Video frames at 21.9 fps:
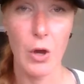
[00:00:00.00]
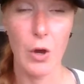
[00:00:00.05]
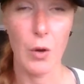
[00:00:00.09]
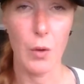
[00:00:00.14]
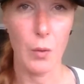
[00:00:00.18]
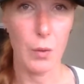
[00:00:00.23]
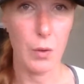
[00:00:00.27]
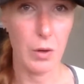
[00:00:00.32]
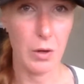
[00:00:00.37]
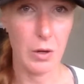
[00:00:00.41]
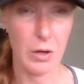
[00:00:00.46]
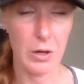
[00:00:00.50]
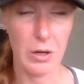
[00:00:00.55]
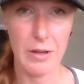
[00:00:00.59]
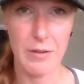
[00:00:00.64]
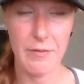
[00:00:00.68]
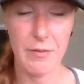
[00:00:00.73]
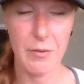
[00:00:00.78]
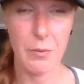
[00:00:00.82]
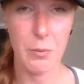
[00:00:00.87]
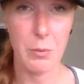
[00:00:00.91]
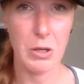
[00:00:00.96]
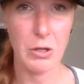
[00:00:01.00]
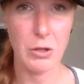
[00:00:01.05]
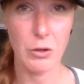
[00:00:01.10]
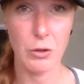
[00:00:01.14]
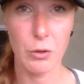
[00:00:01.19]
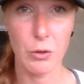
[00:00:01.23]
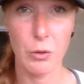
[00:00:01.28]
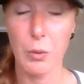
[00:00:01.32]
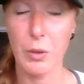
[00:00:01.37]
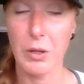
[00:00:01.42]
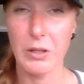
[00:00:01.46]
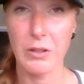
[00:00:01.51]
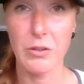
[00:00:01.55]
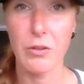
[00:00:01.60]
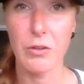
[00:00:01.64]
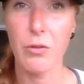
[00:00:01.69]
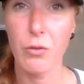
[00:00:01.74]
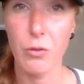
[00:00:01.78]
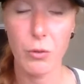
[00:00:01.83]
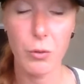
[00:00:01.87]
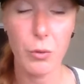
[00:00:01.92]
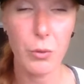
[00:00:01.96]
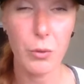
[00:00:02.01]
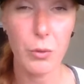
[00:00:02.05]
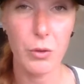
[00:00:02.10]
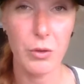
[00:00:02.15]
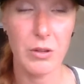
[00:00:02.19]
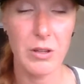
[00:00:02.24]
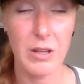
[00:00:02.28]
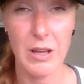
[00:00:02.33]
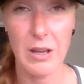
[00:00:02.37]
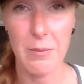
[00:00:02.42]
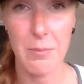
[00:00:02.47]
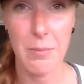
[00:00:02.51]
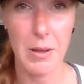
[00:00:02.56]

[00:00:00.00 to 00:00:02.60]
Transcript: or even when you're going to school to